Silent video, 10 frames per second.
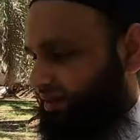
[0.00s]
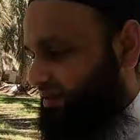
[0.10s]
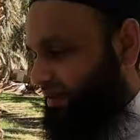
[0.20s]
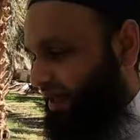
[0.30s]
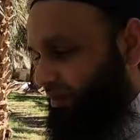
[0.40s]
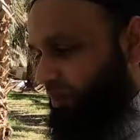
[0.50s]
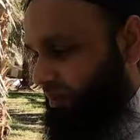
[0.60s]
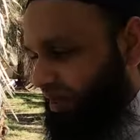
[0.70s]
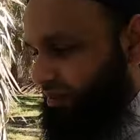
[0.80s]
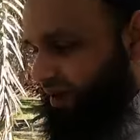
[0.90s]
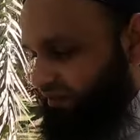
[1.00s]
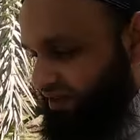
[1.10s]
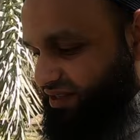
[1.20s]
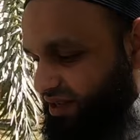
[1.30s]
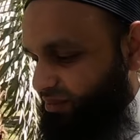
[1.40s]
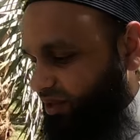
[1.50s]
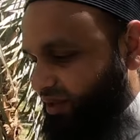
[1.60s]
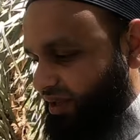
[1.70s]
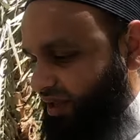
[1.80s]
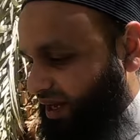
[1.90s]
the sunlight won't be hitting my face
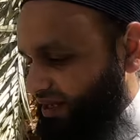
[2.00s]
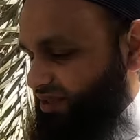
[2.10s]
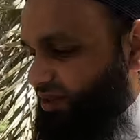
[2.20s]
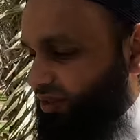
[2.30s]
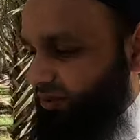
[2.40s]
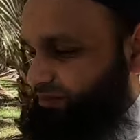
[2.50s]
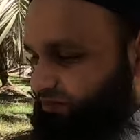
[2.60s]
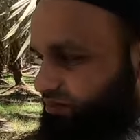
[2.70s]
anymore and so